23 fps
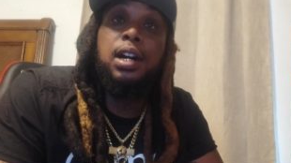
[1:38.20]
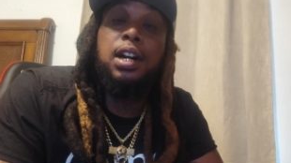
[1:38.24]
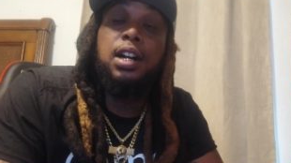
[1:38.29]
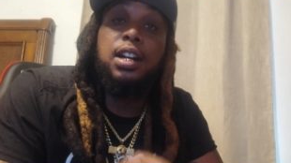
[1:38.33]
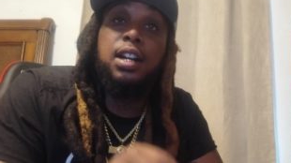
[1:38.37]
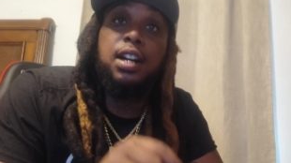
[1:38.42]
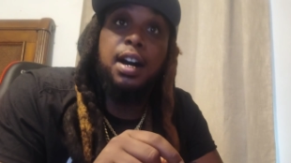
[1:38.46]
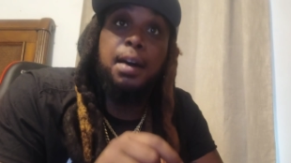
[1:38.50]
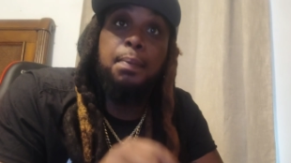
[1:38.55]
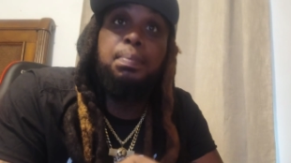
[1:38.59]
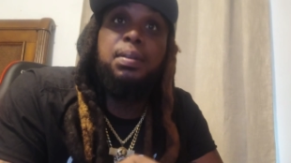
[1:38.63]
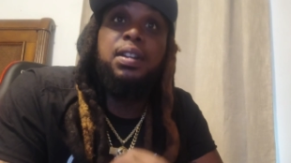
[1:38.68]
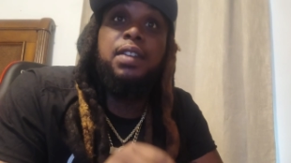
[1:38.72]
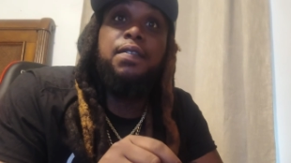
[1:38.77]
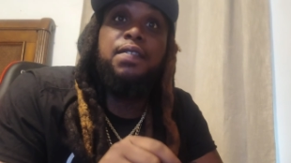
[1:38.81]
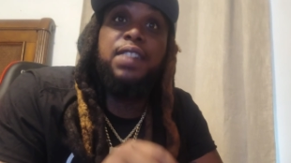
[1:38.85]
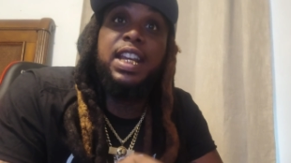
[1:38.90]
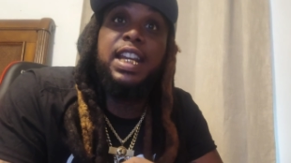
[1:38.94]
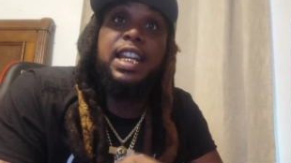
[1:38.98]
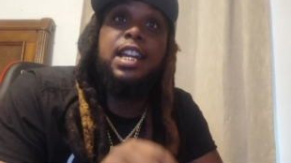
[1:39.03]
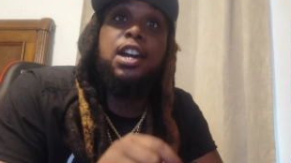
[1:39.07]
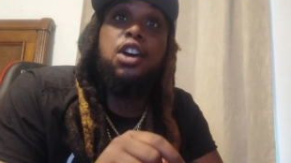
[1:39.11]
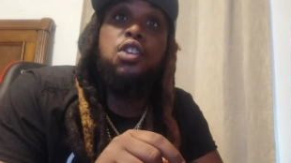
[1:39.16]
a couple of
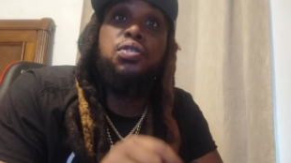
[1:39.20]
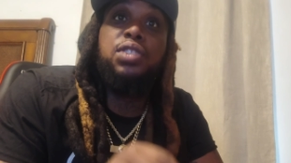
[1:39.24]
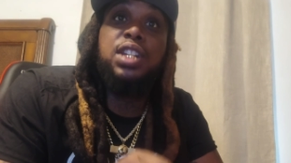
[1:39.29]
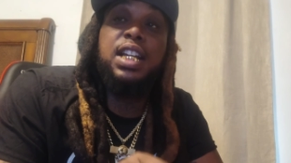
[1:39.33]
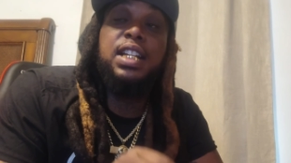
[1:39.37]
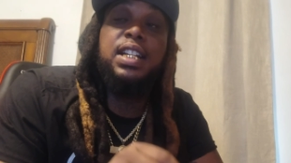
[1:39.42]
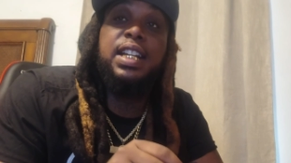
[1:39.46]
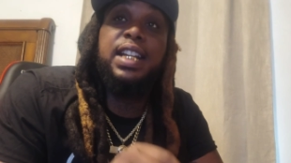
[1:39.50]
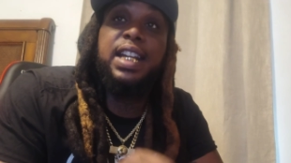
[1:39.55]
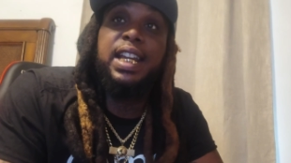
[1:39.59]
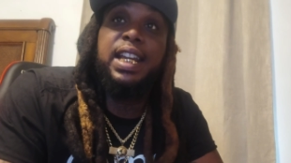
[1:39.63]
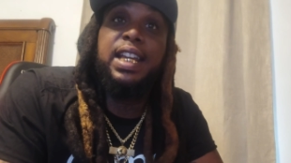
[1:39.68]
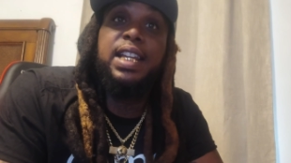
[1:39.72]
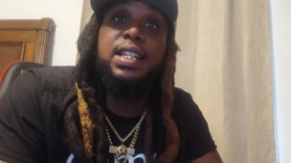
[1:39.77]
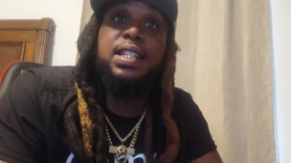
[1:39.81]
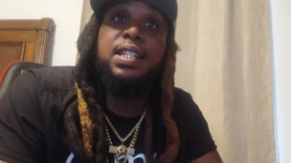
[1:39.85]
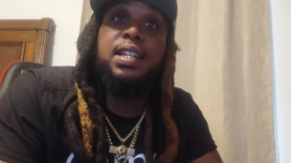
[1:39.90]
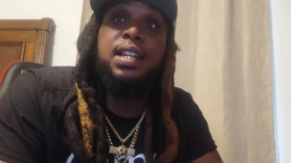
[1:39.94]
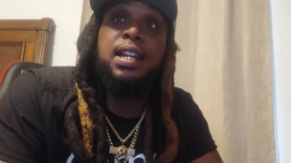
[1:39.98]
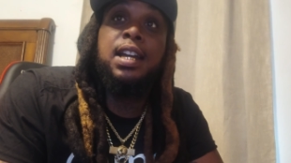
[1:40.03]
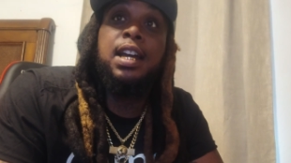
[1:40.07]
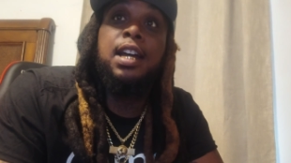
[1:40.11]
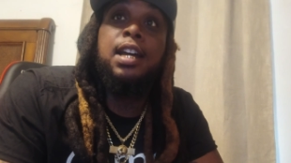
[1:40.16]
videos under
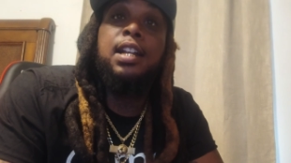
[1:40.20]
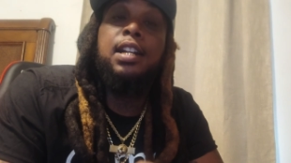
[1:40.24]
this,